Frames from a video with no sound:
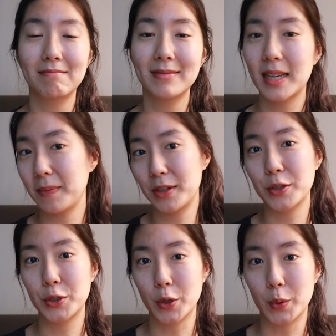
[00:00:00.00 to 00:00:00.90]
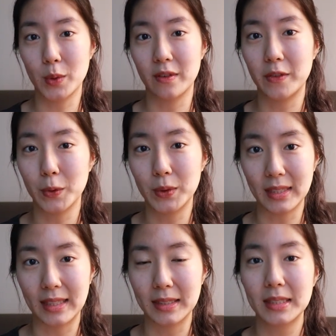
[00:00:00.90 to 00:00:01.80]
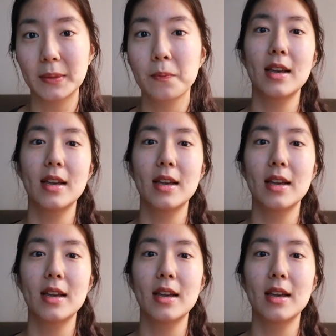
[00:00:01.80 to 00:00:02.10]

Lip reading: let me just show you a few scenes.